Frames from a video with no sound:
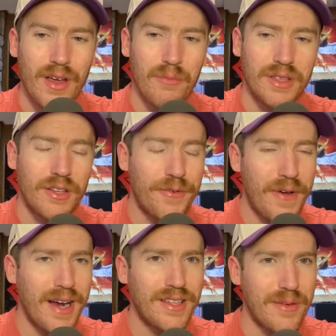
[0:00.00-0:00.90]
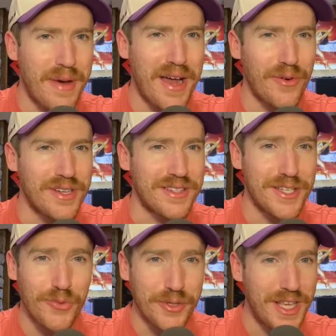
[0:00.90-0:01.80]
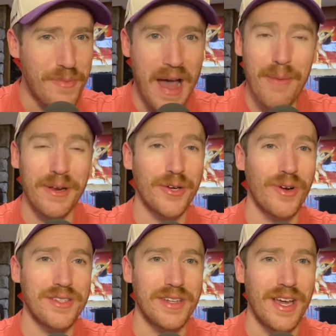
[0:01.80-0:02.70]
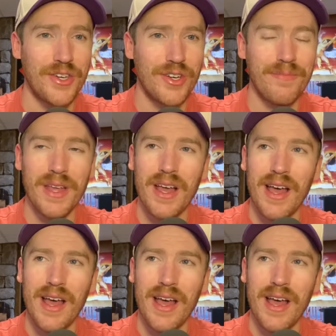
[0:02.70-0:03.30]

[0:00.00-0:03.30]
But the fact of the matter is this will keep happening across the nation,